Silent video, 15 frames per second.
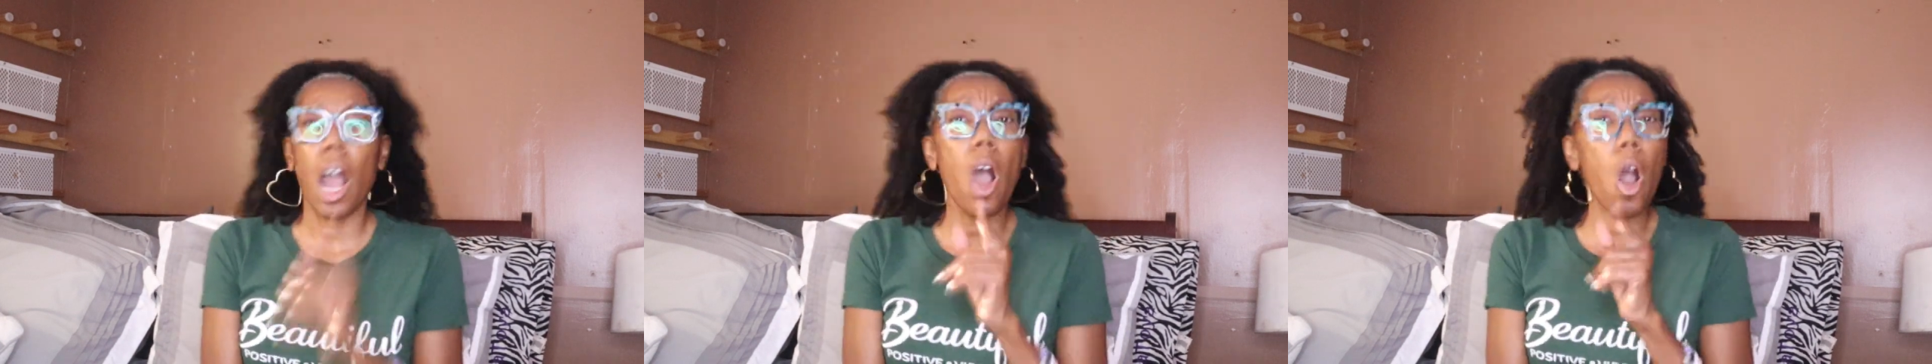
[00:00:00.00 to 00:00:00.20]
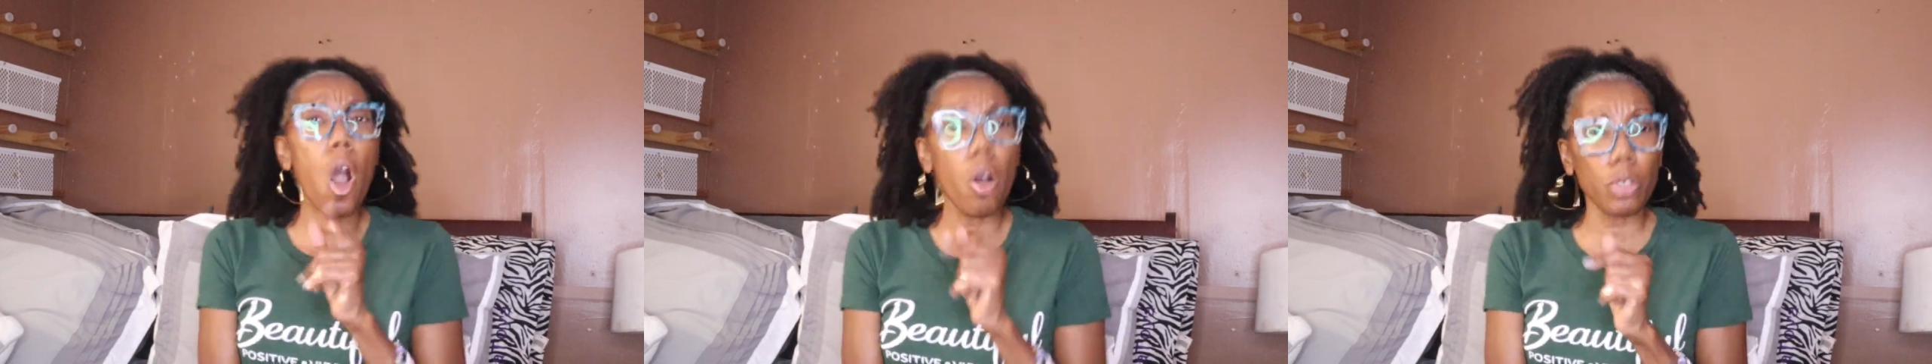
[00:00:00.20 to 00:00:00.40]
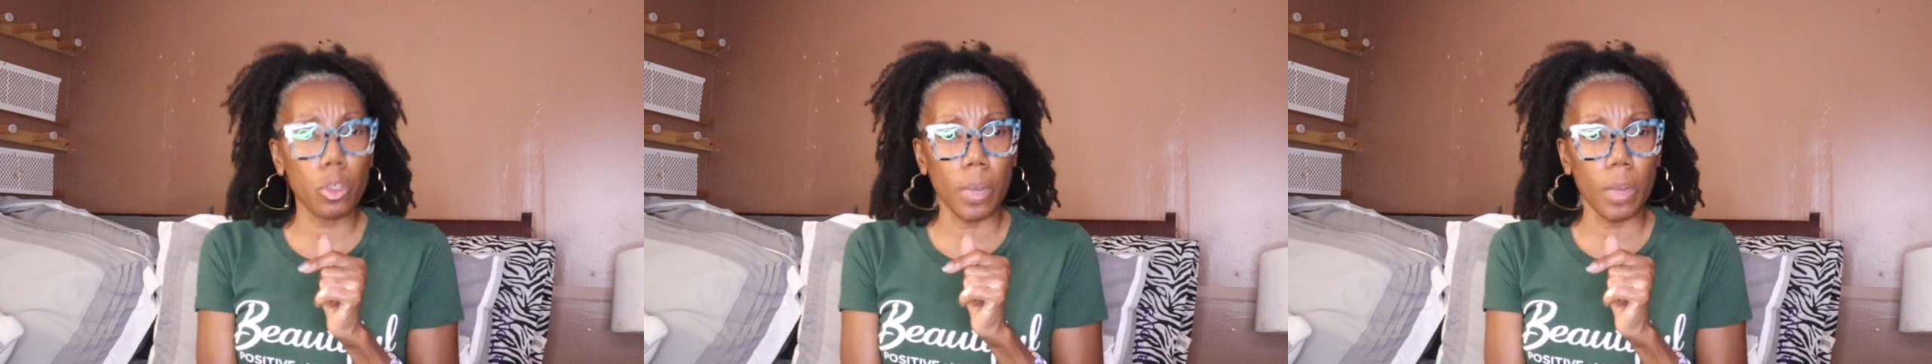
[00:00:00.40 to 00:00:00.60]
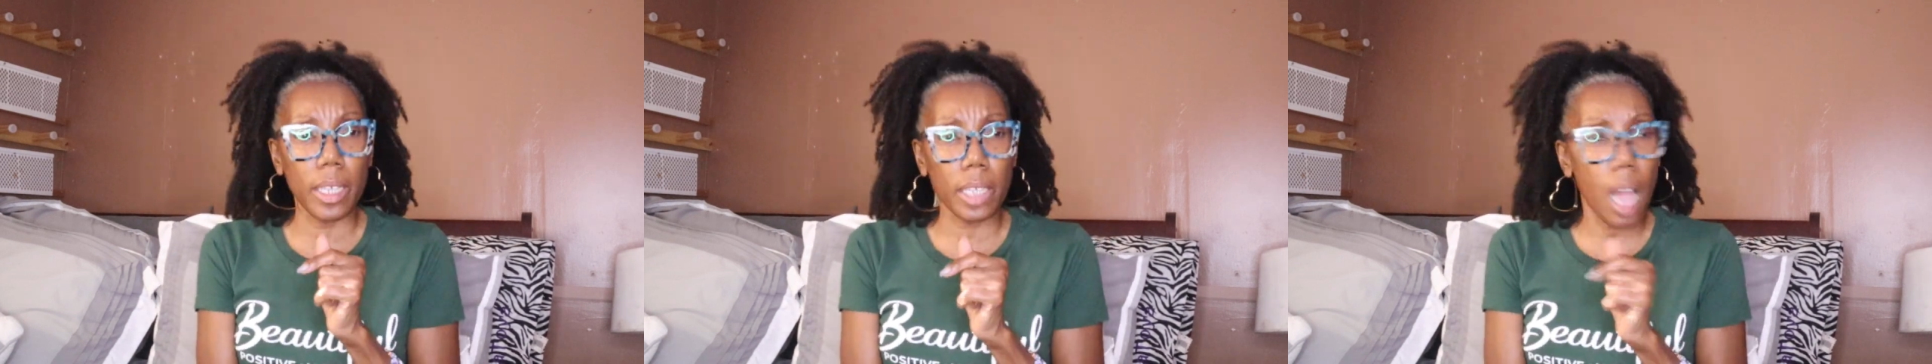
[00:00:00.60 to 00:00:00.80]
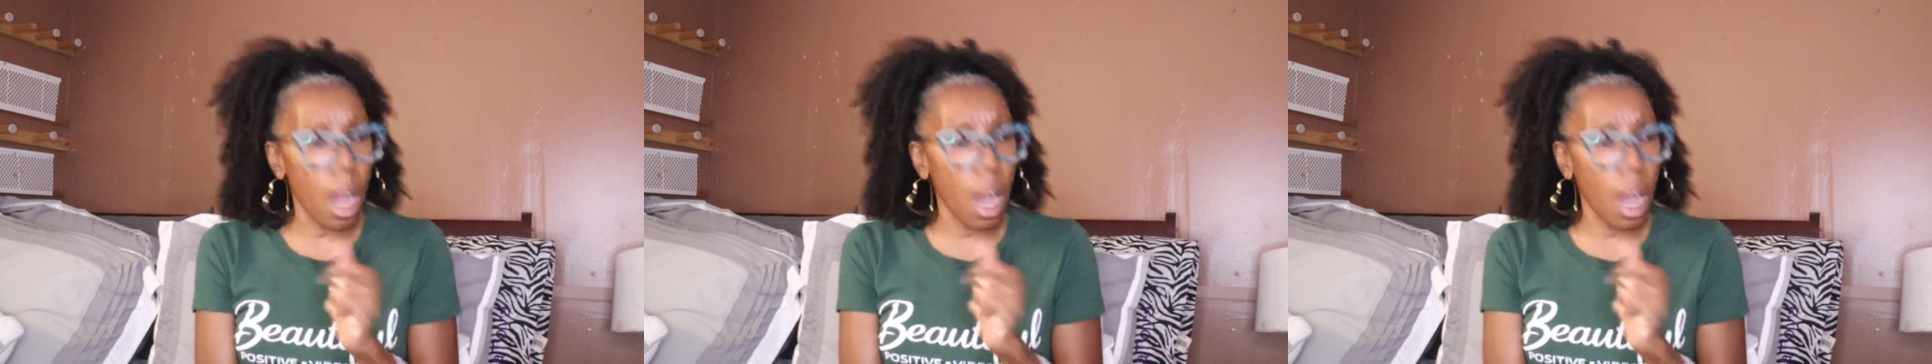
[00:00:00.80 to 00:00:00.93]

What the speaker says: One